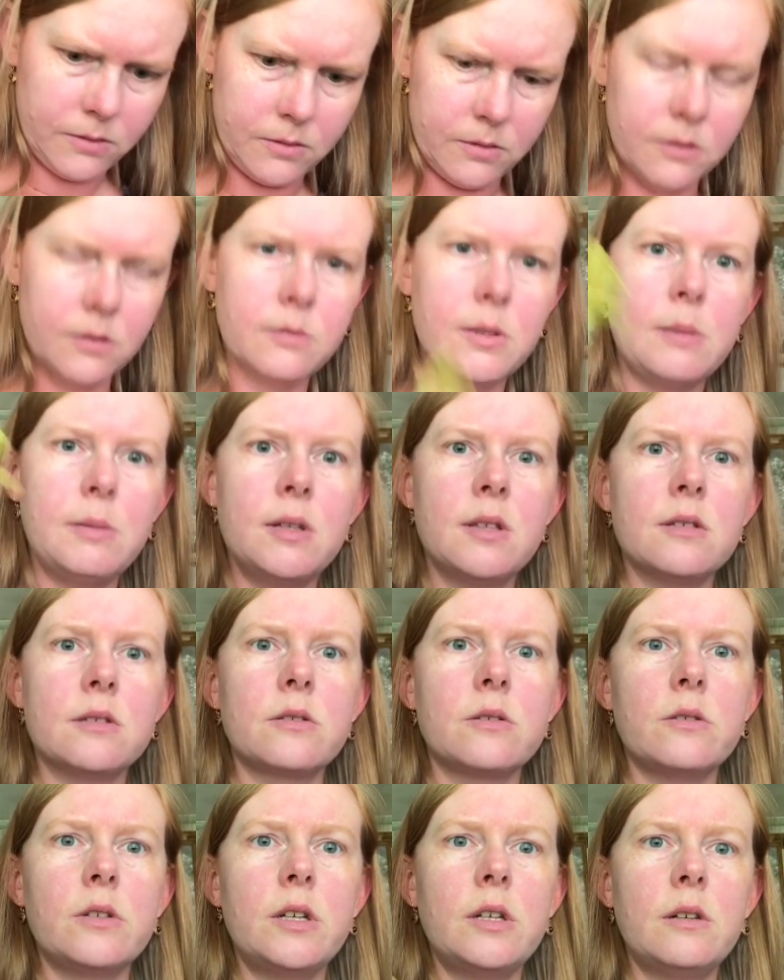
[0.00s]
or maybe this
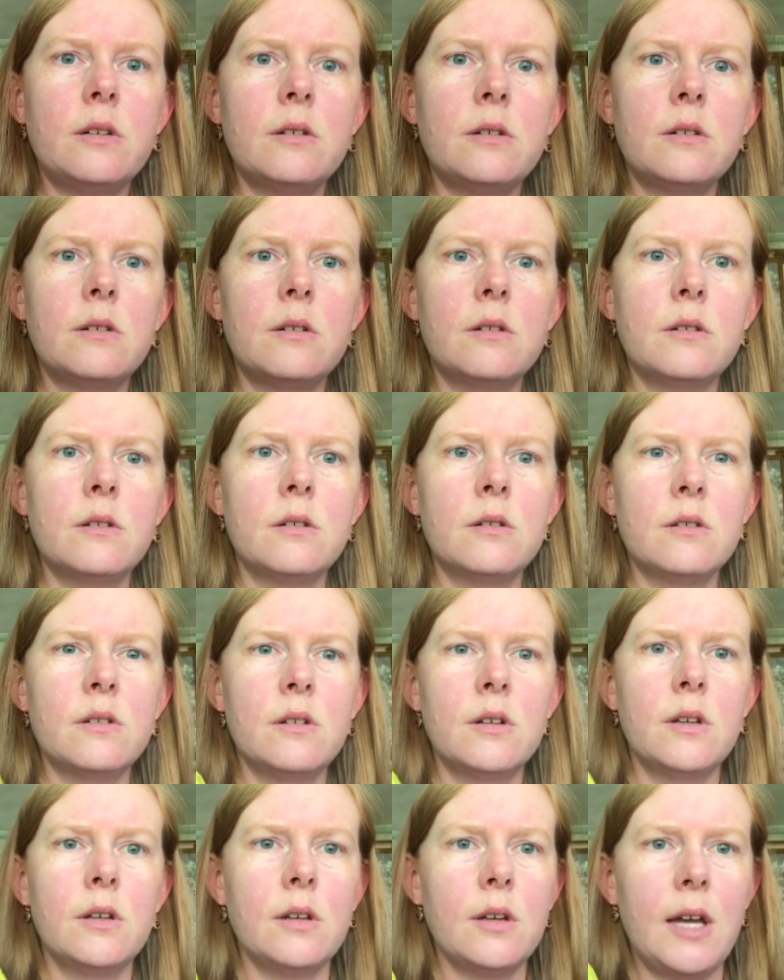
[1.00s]
green.
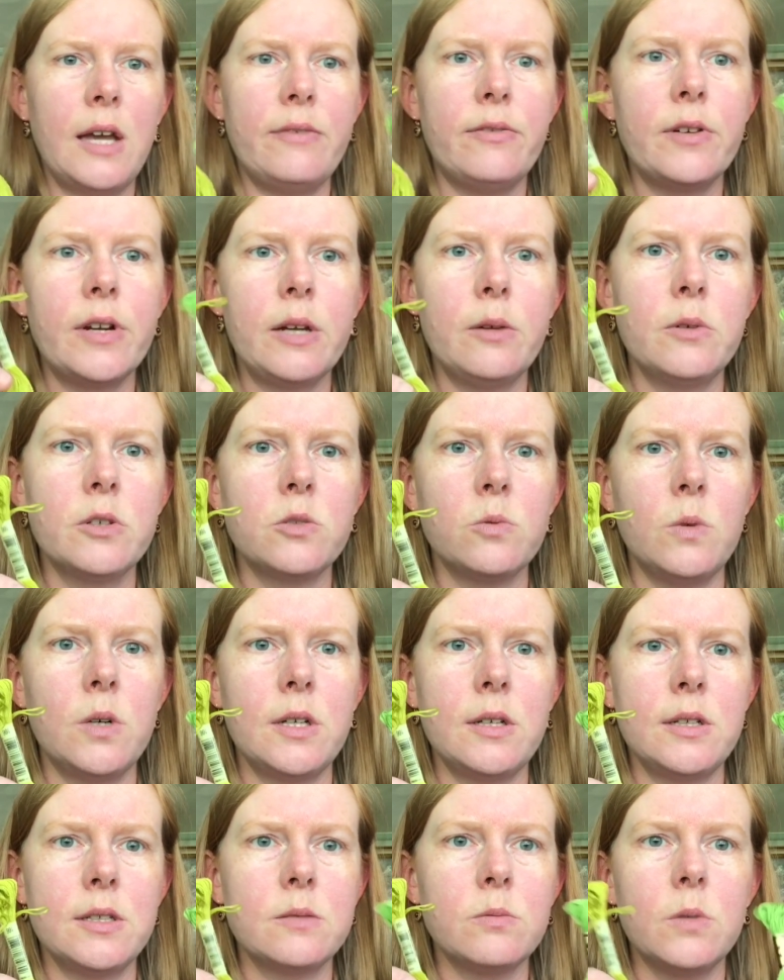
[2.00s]
I forget which one.
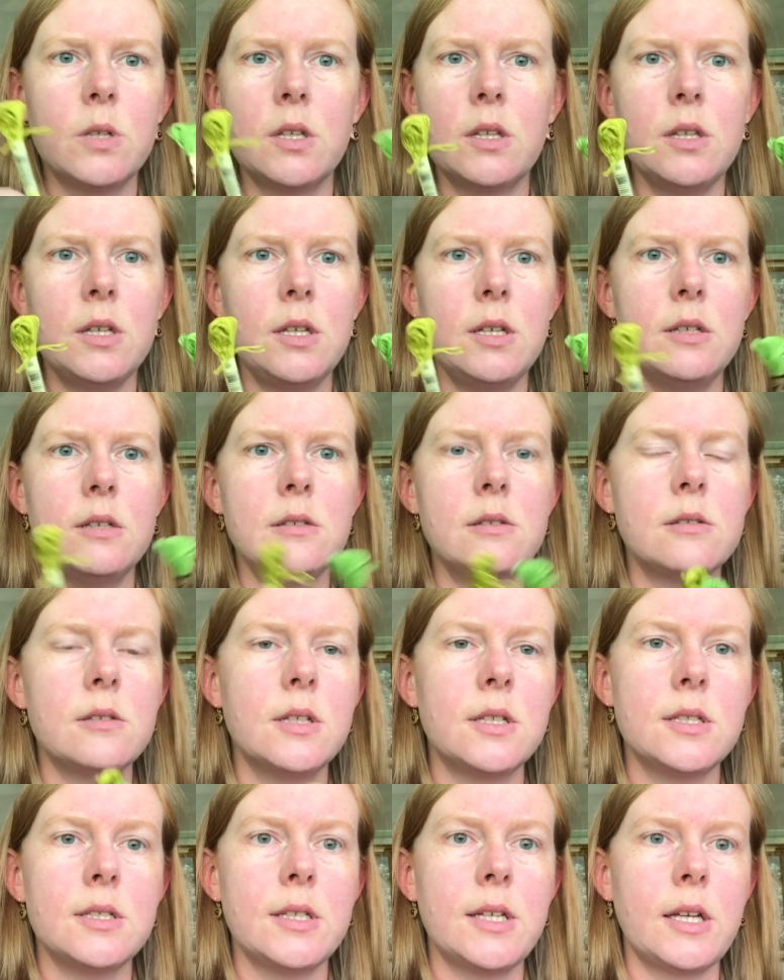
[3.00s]
It's one of these.
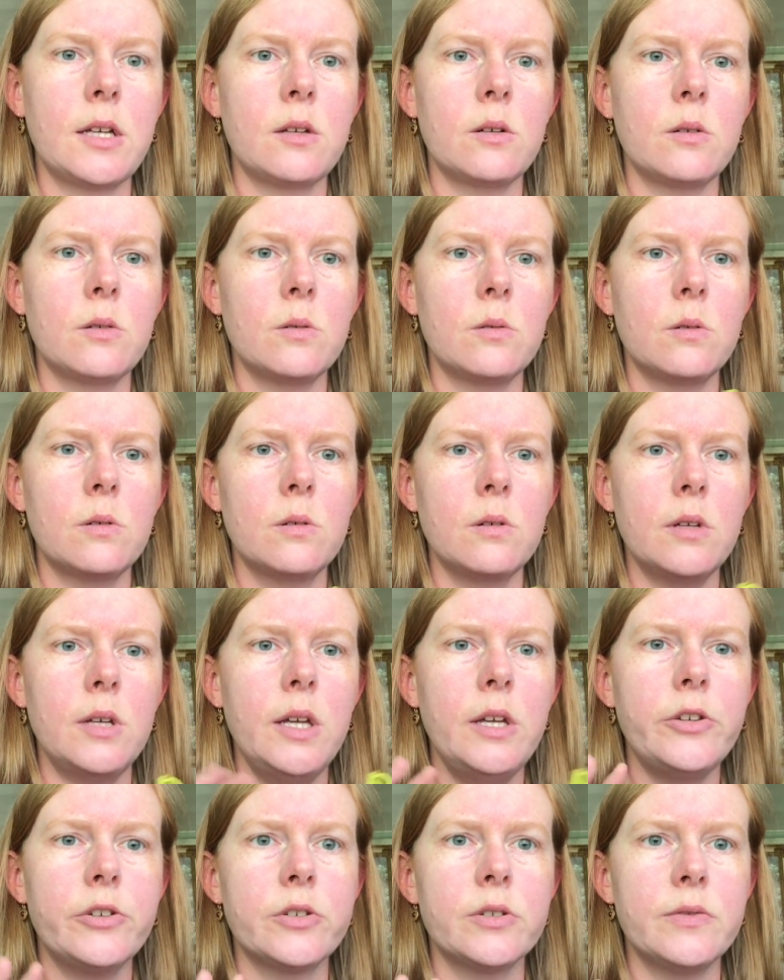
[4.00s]
It's like
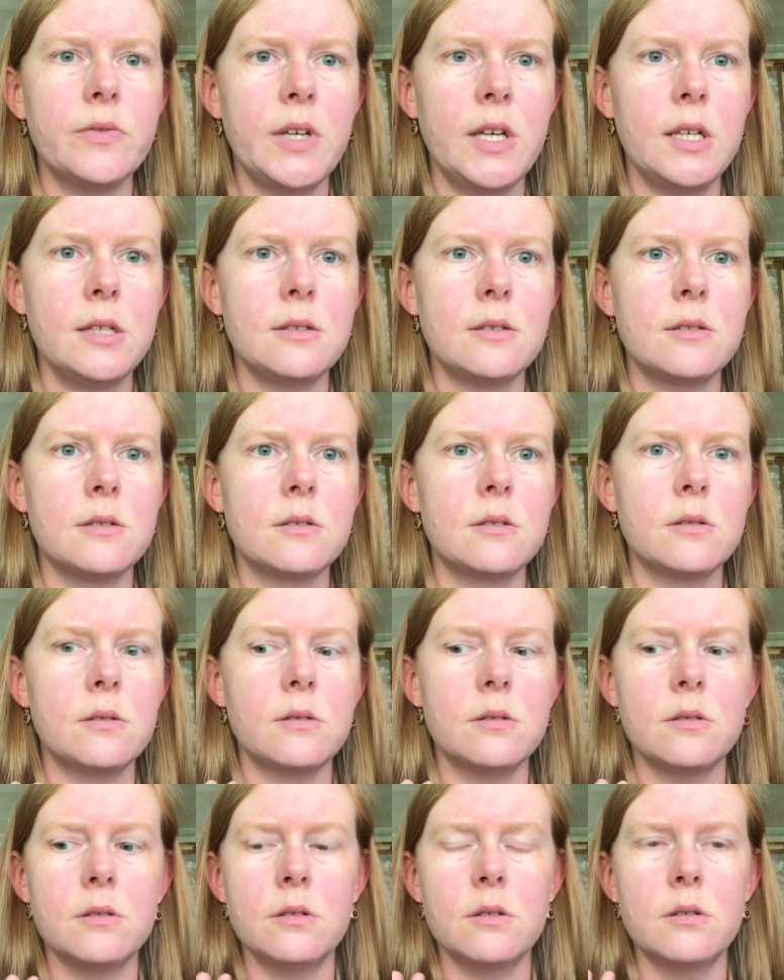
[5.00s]
in your face
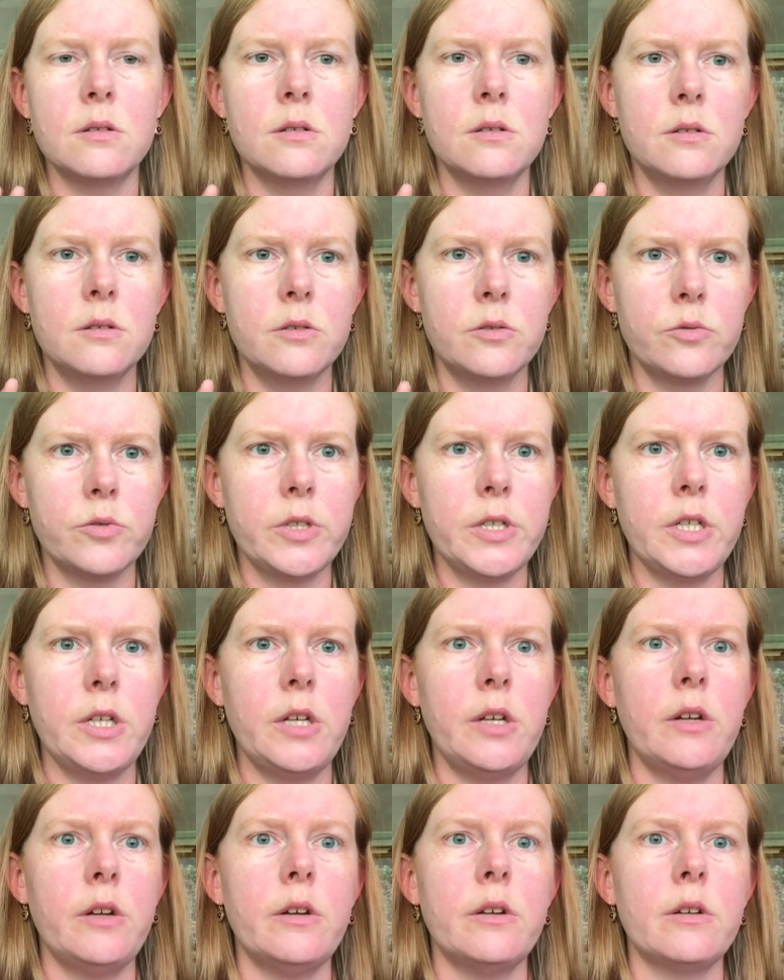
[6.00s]

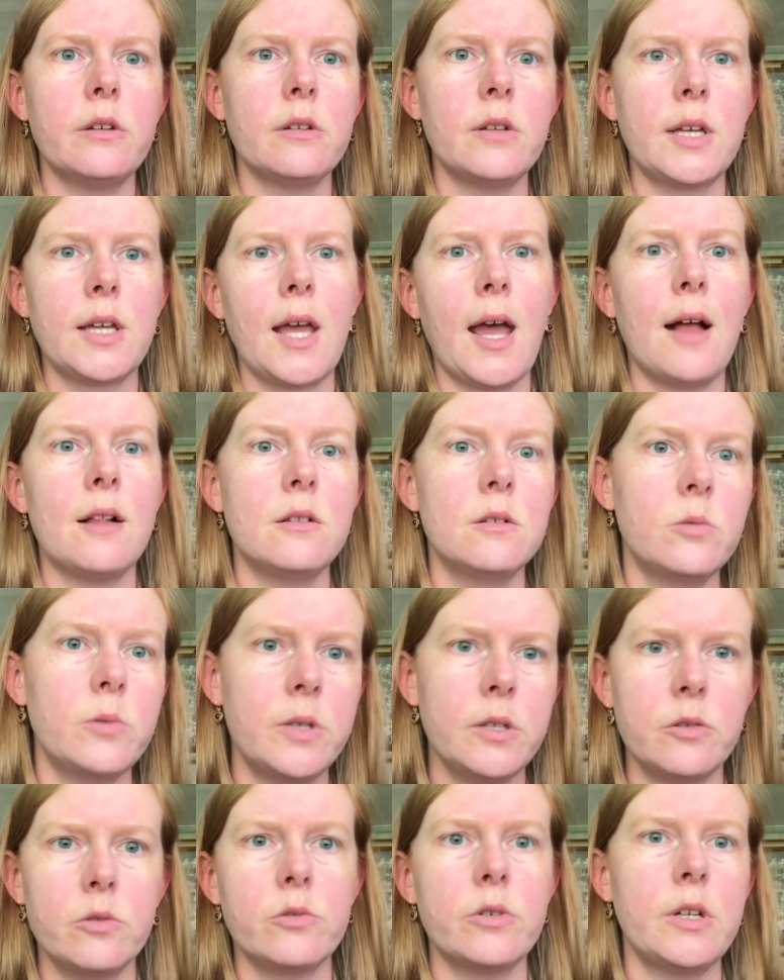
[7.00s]
green, like
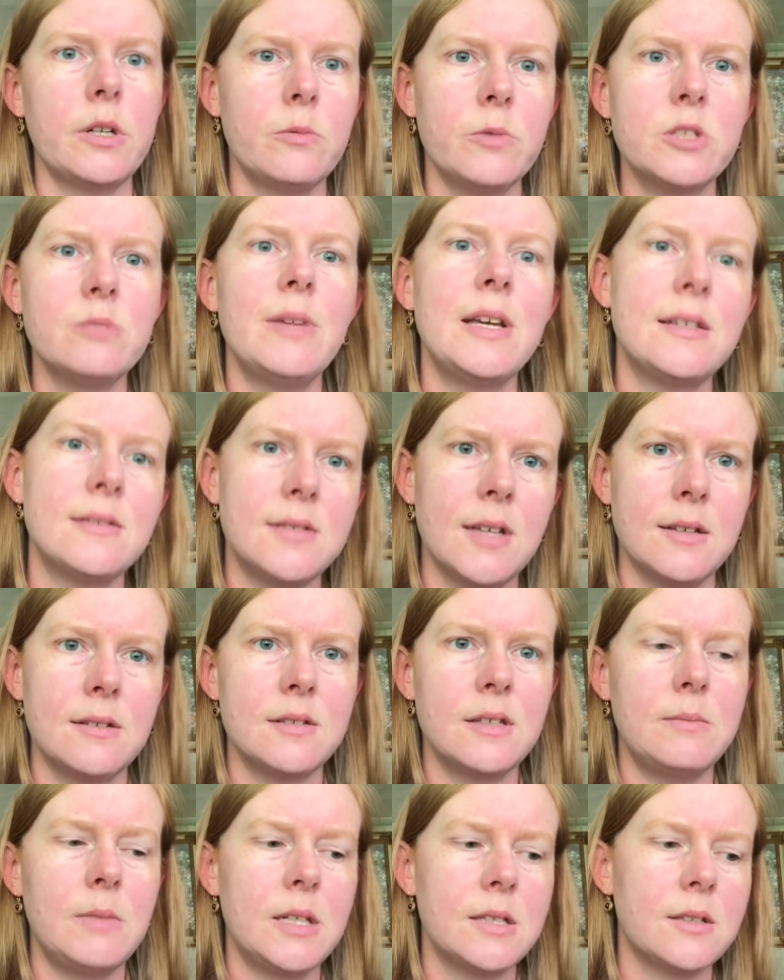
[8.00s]
Halloween green, which makes sense.
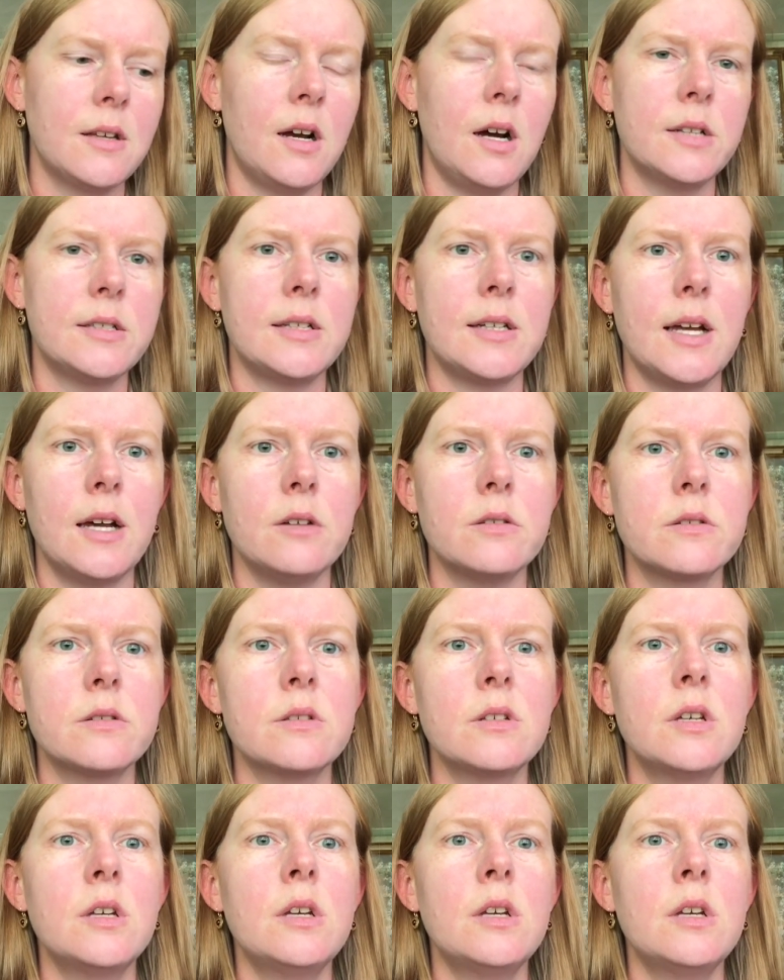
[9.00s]
I mean, it's a haunted house.